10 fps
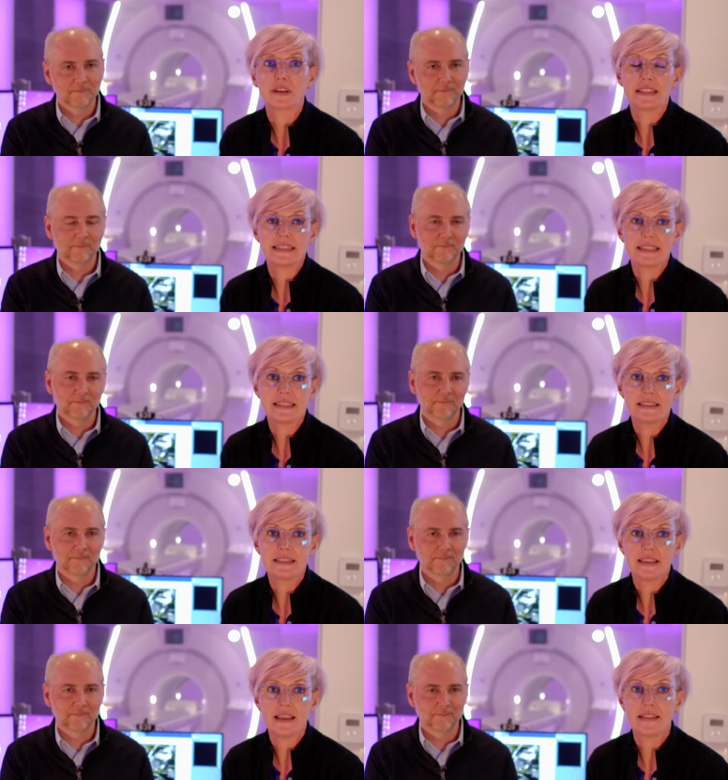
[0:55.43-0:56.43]
Speaker 1: for
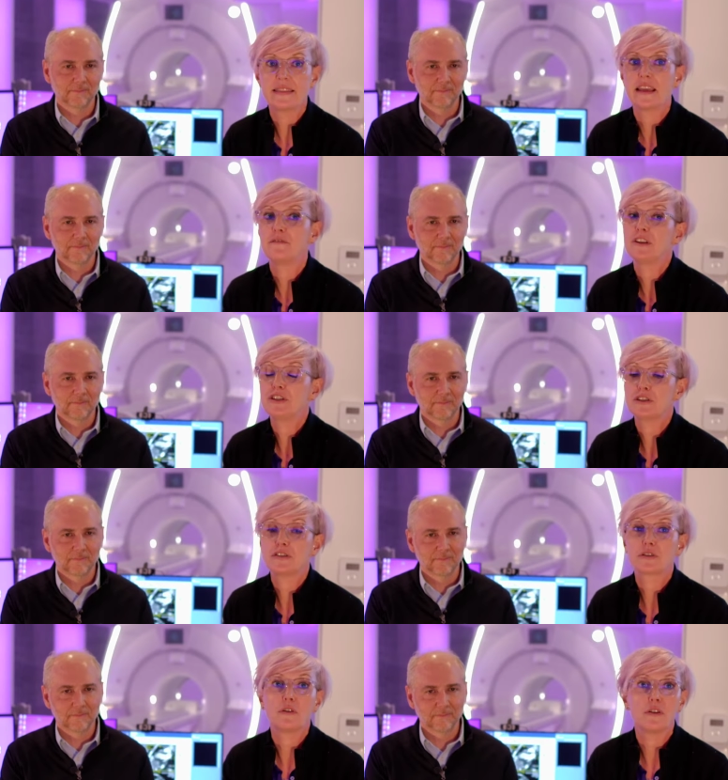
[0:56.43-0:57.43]
consistency, and that feature
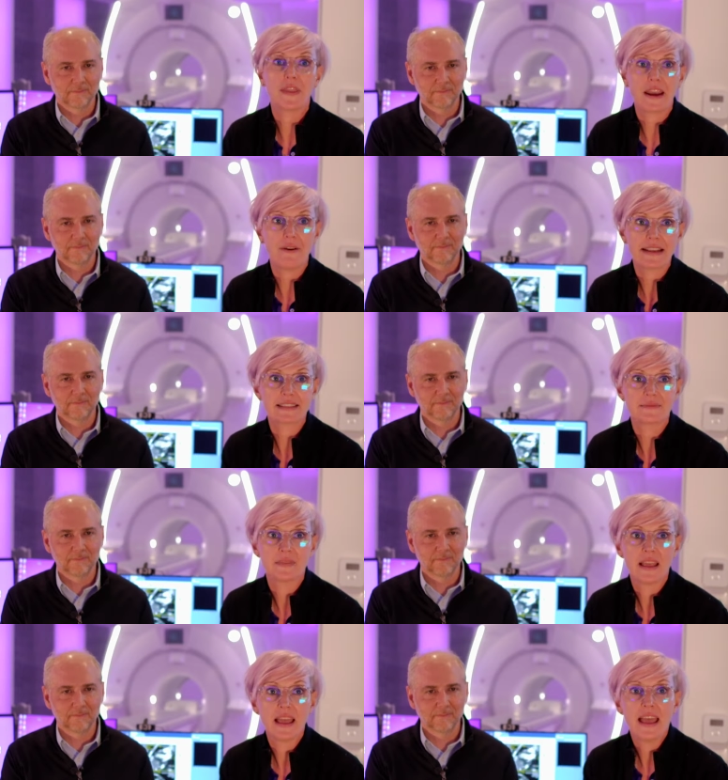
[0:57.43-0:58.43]
is called AirX.
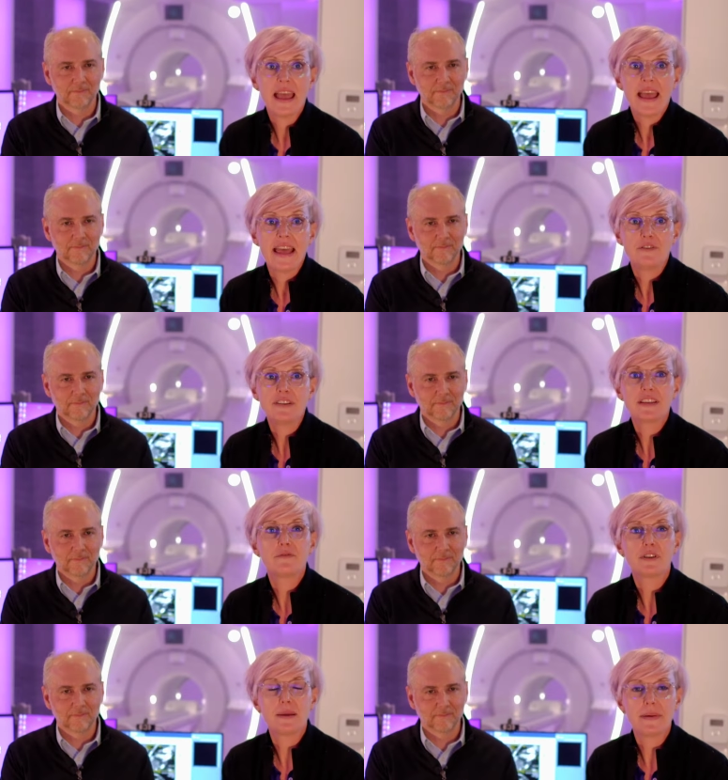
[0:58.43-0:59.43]
Addressing
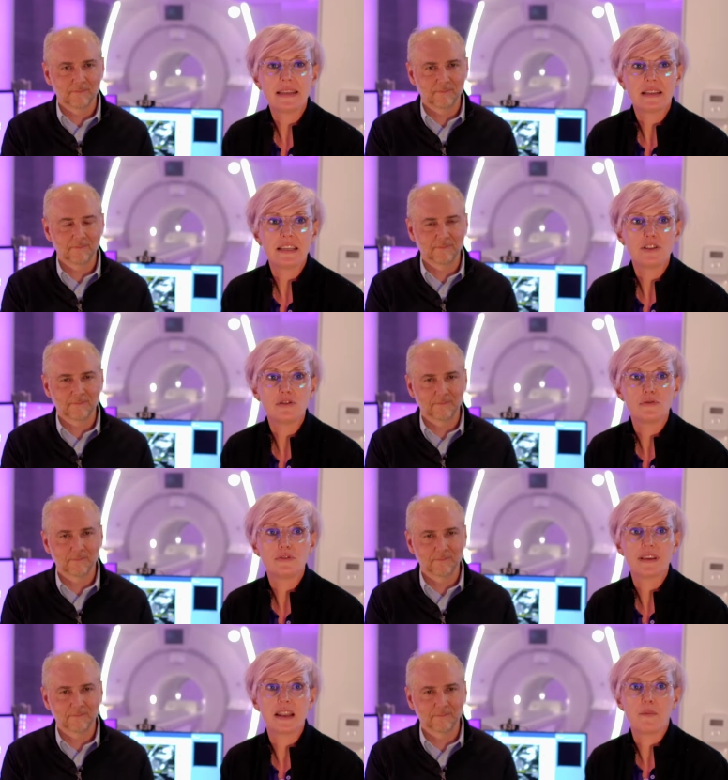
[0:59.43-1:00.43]
fundamental
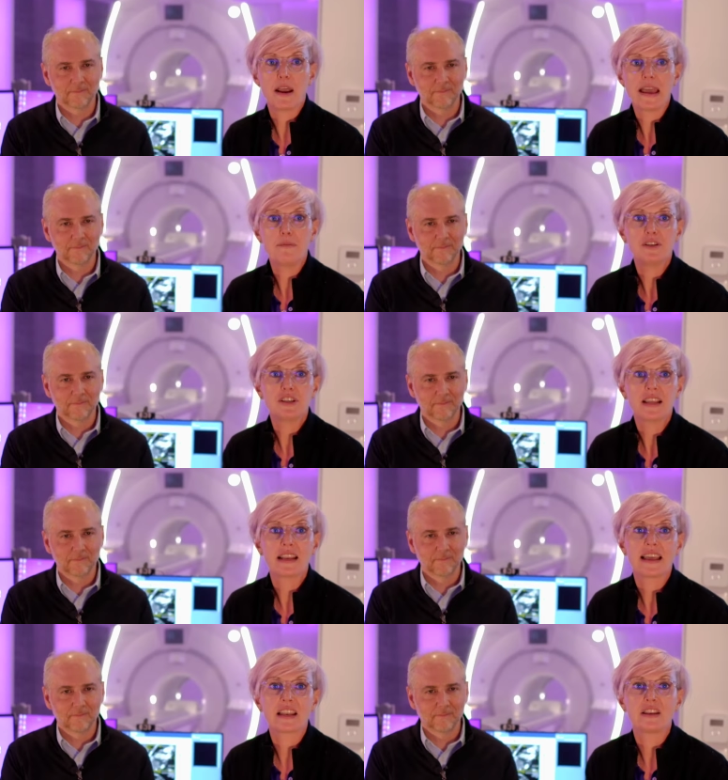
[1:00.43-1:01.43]
issues in MRI imaging
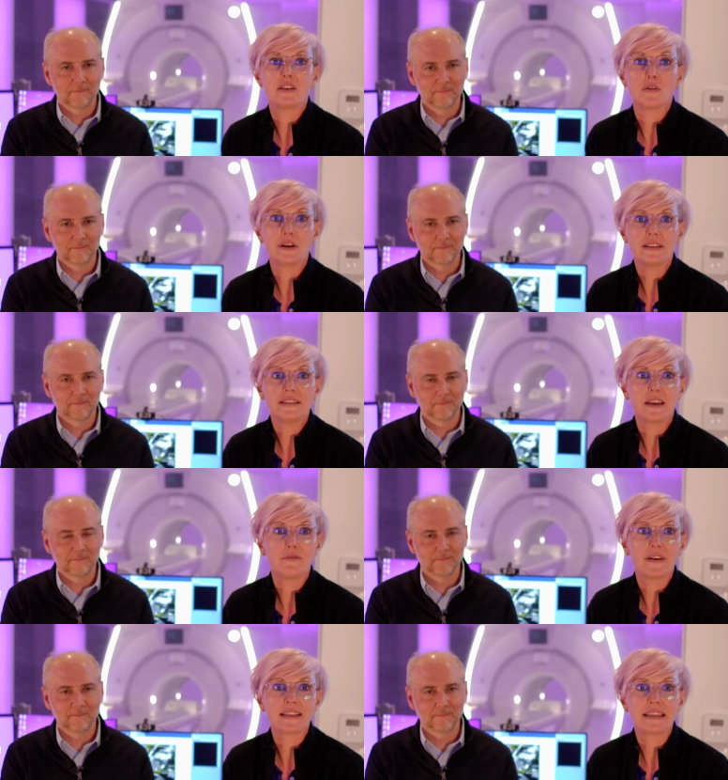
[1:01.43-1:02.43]
like noise
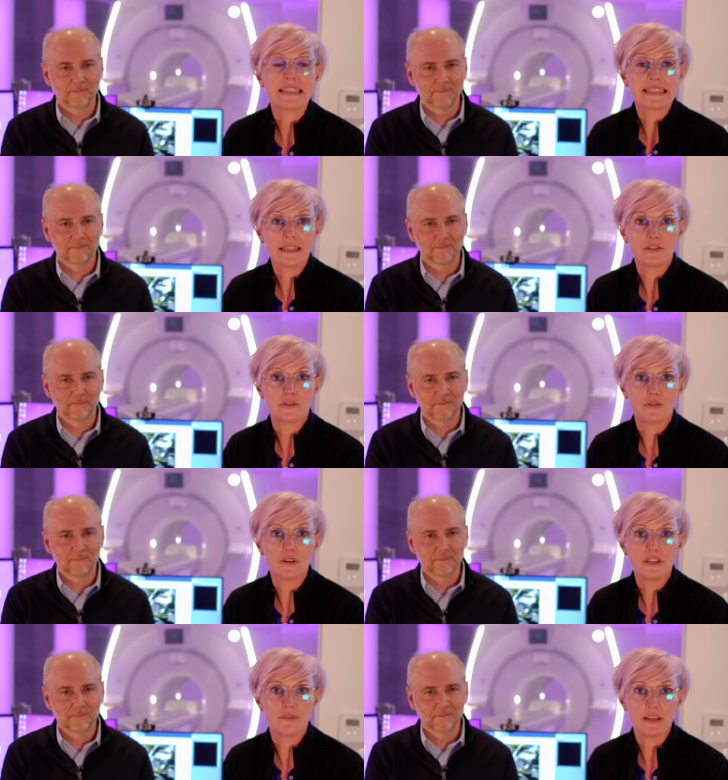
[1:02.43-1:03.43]
affecting signal to
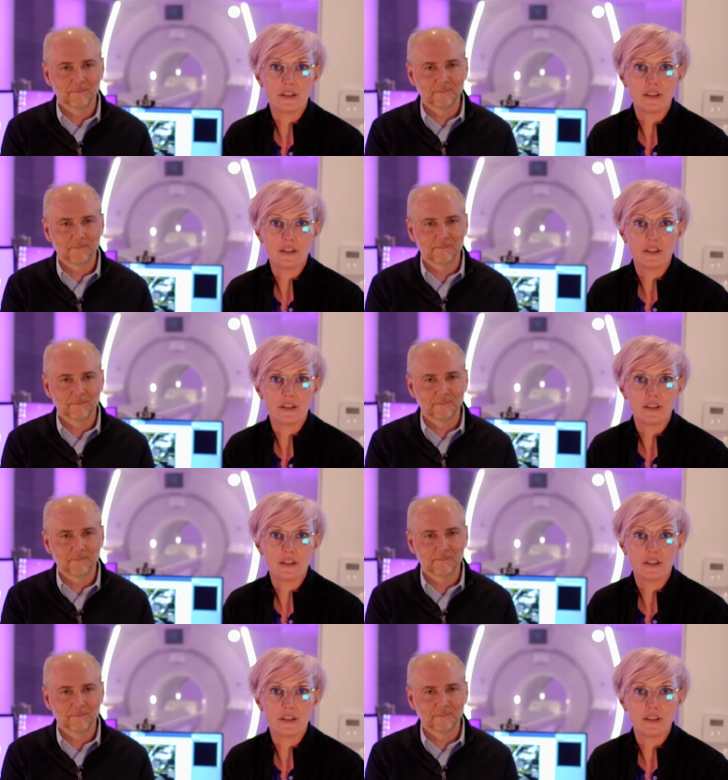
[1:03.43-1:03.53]
noise